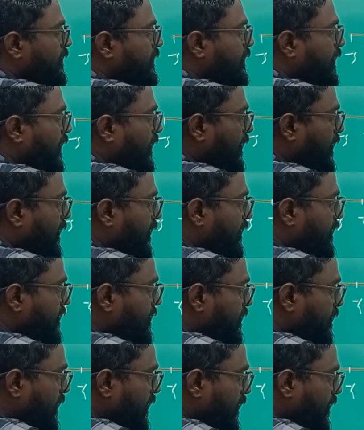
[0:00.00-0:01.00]
the
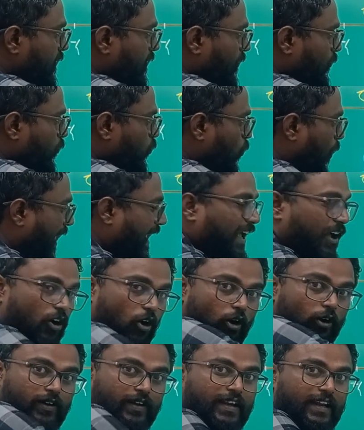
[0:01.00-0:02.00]
y
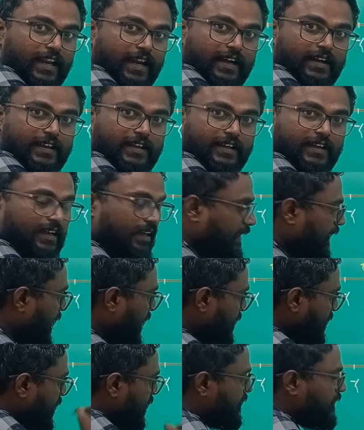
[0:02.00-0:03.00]
coordinate
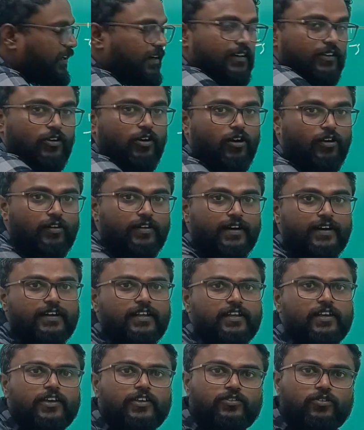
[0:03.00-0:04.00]
in the third
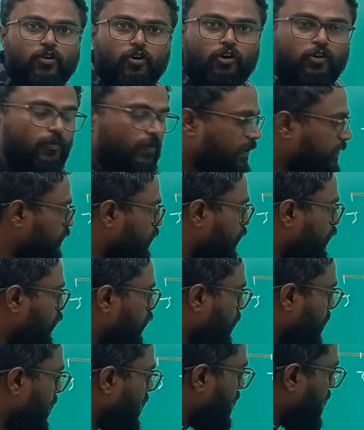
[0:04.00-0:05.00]
quadrant is always
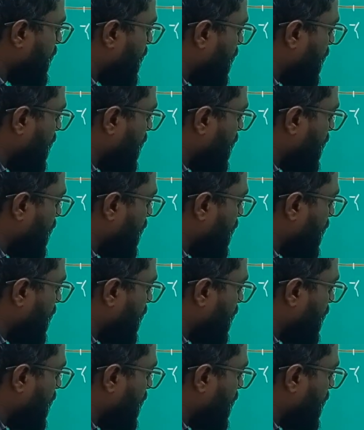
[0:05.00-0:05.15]
going to be